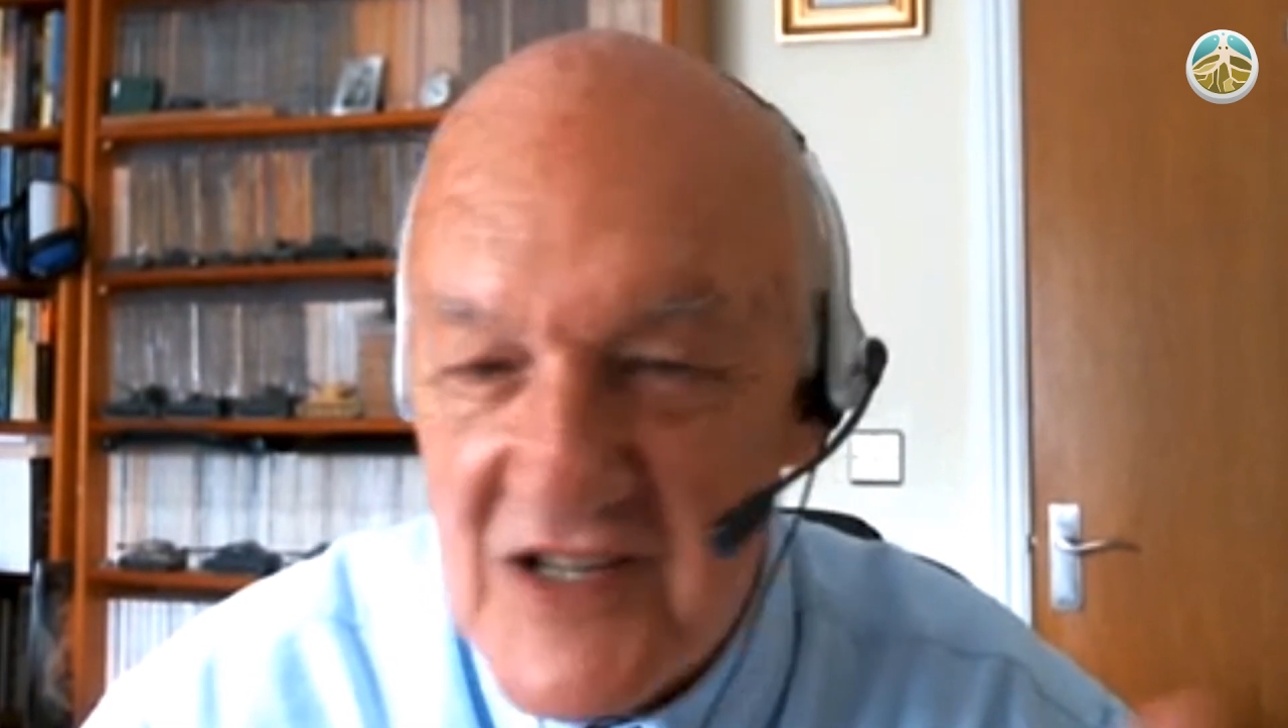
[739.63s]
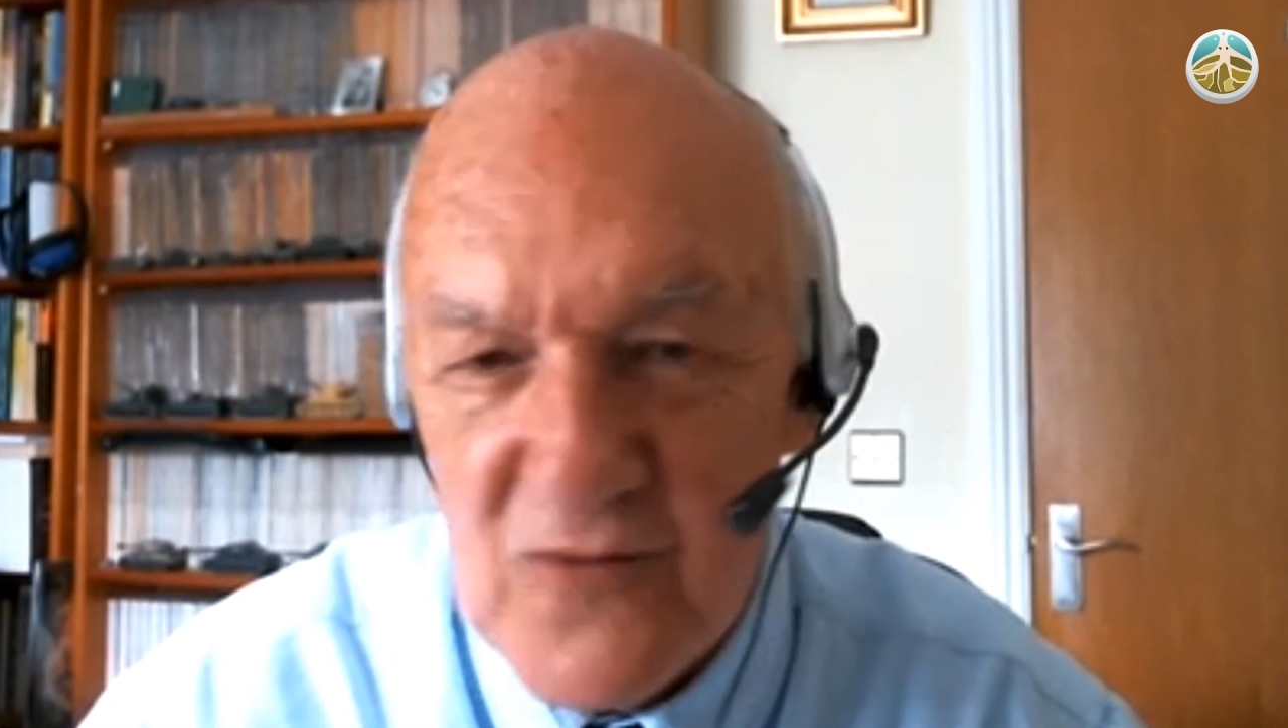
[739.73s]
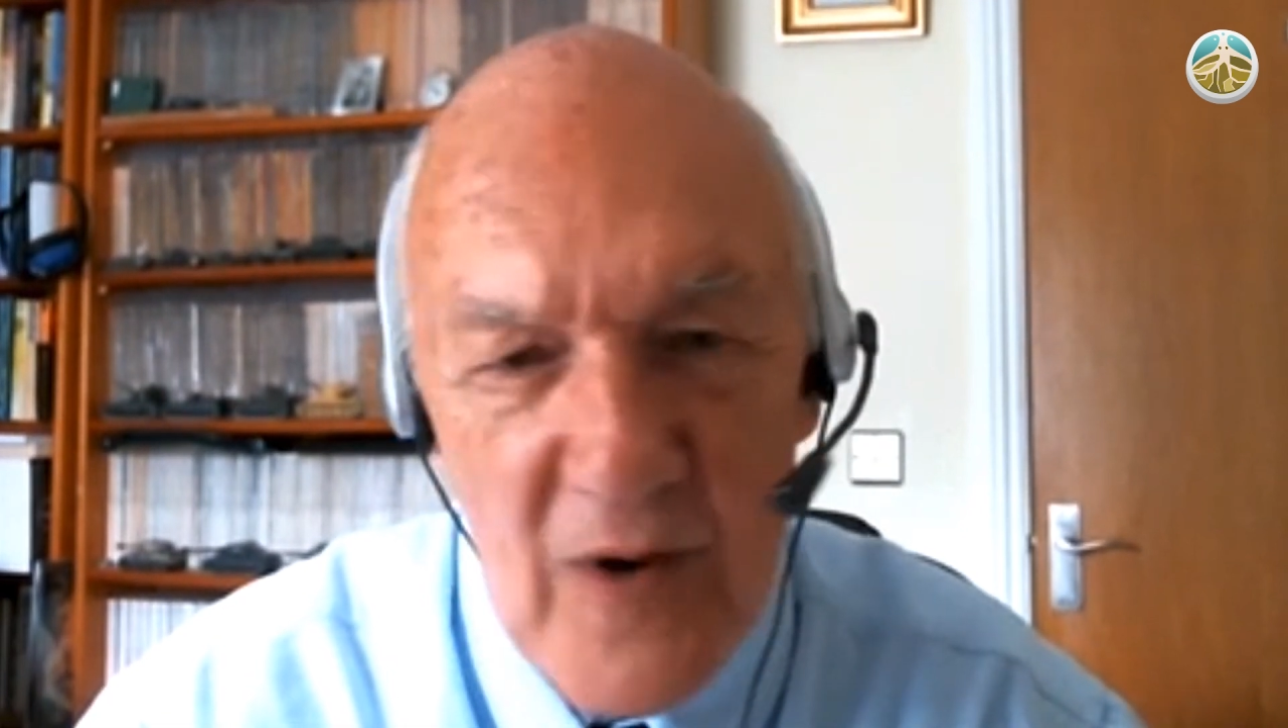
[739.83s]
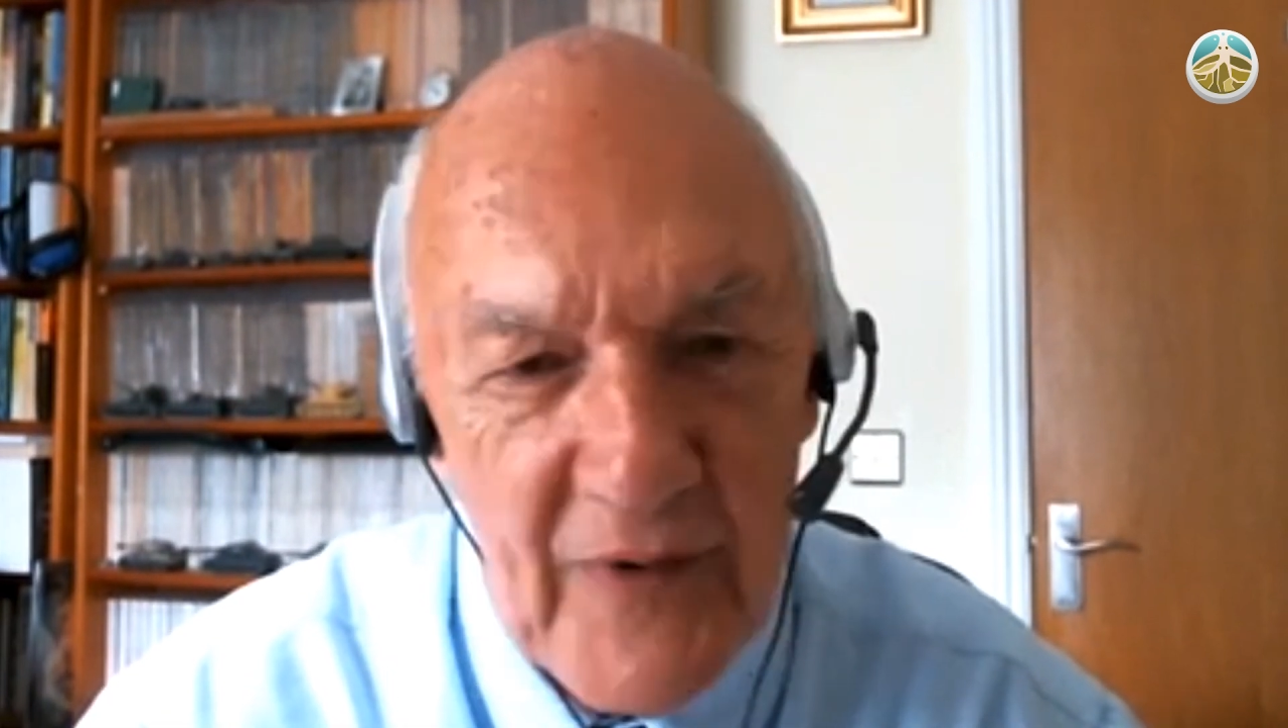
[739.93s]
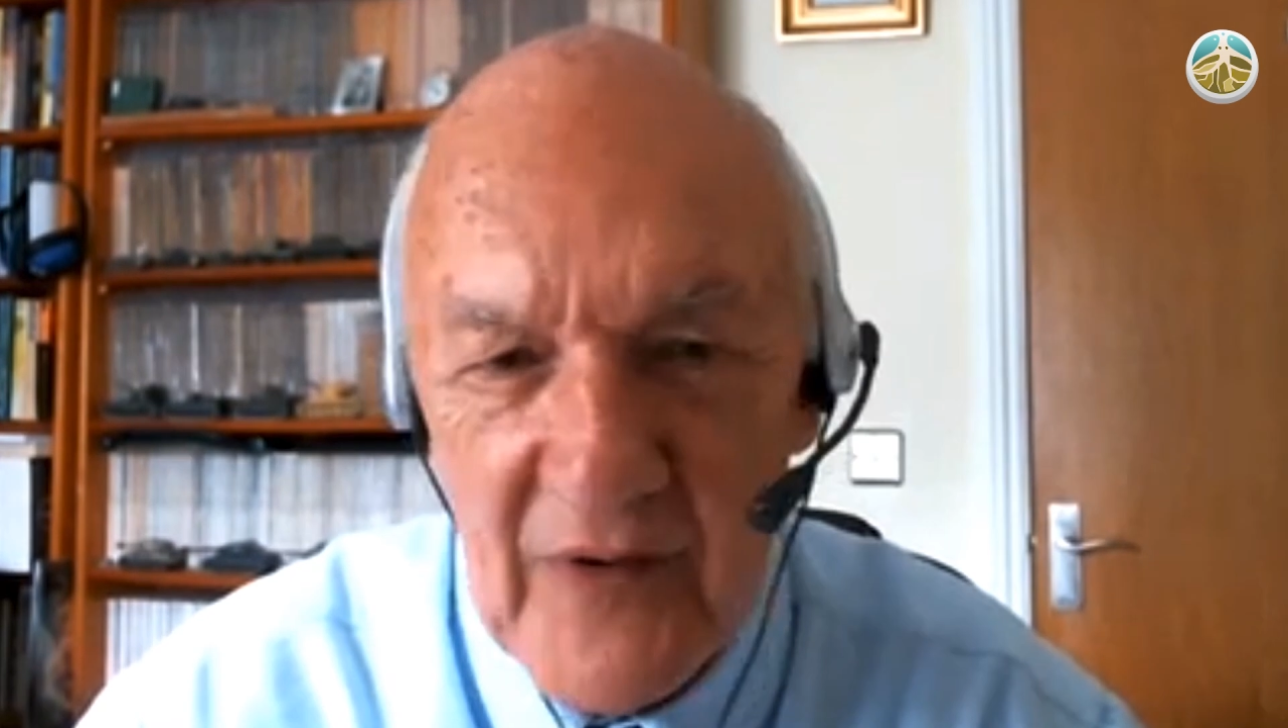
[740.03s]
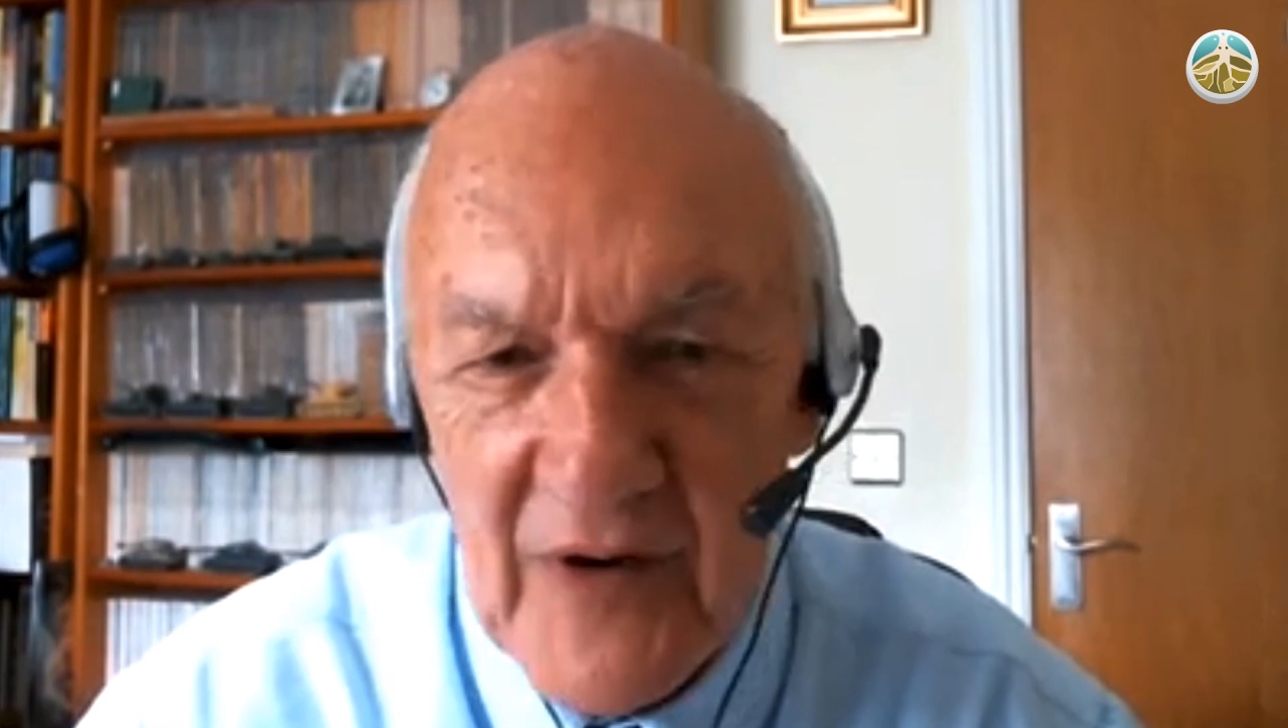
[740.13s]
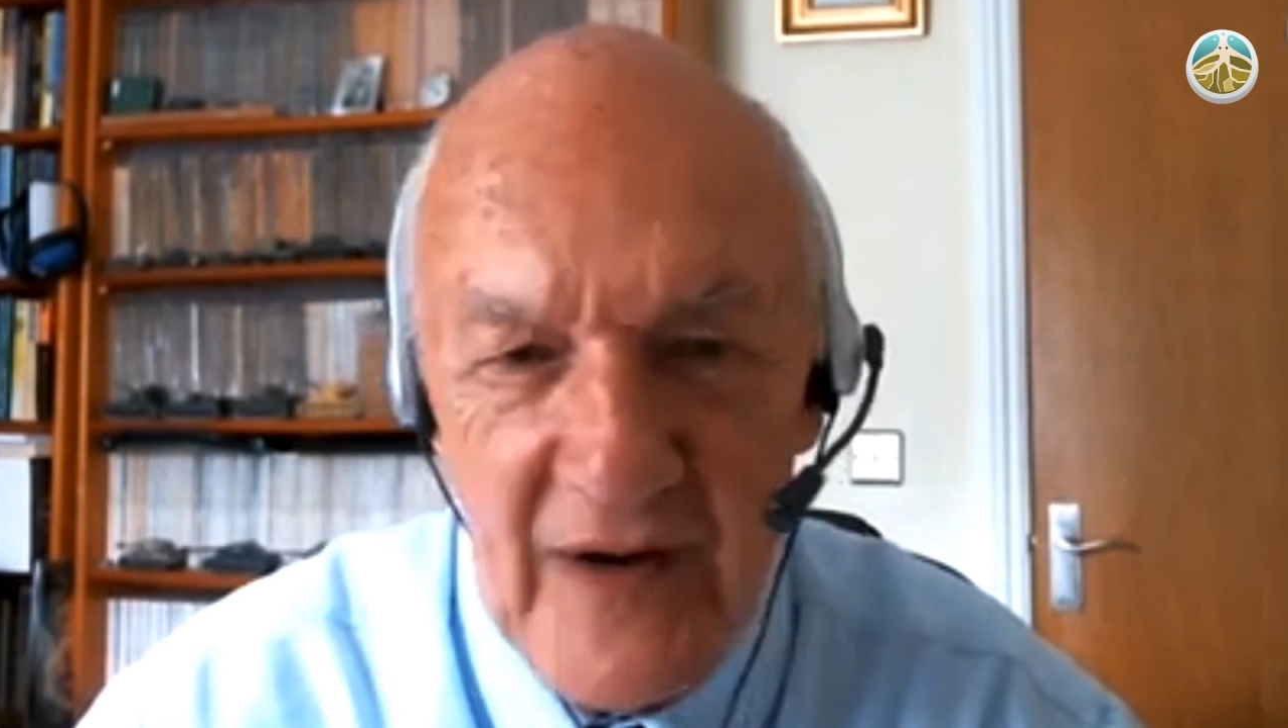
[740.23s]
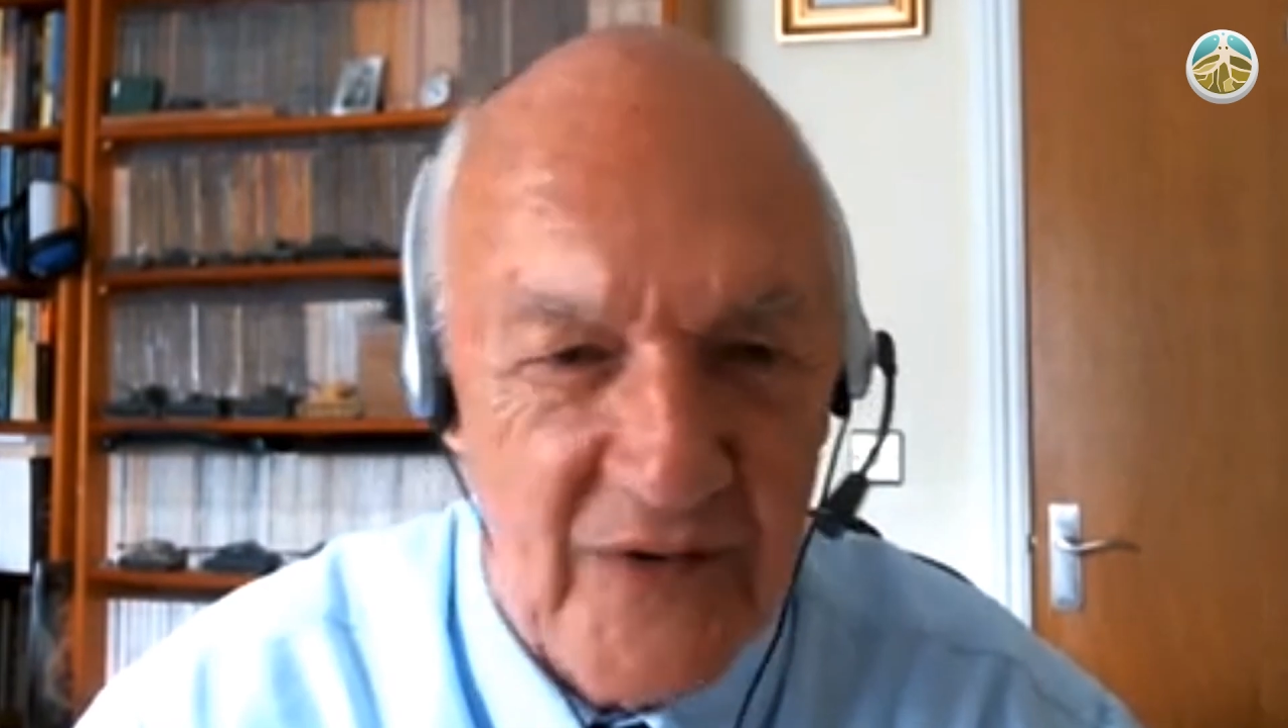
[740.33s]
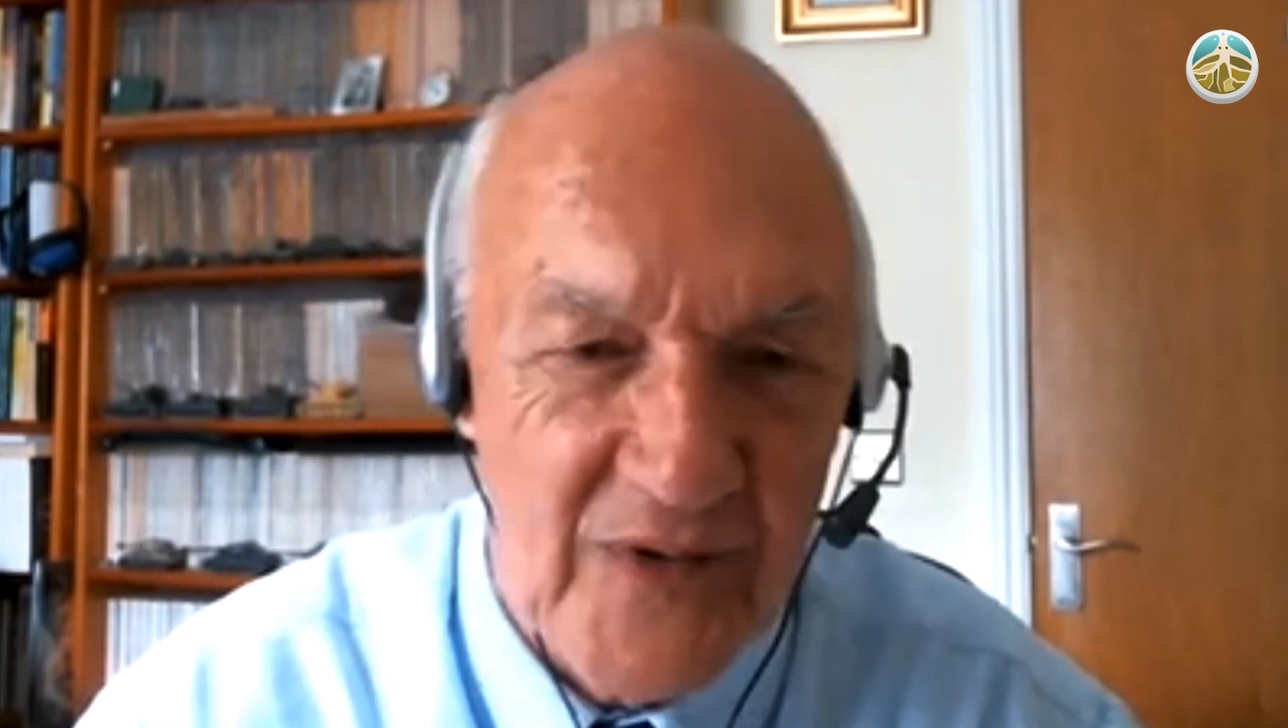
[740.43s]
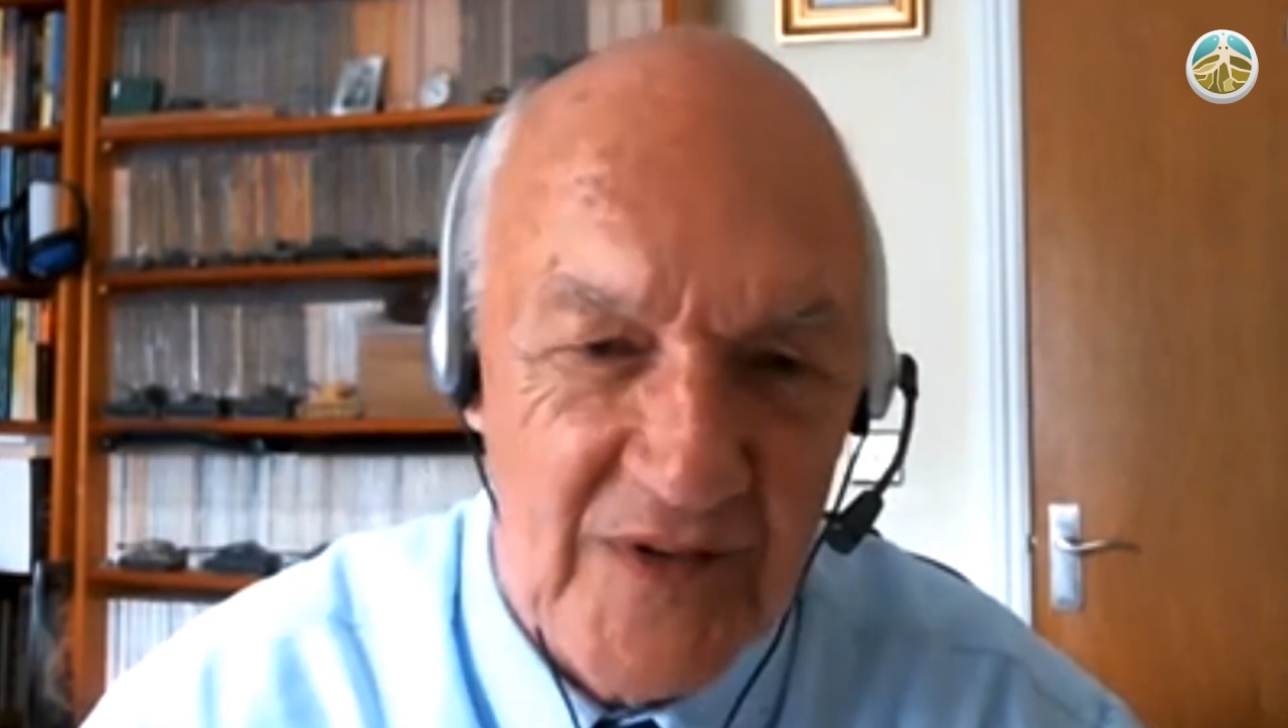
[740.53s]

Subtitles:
they swap around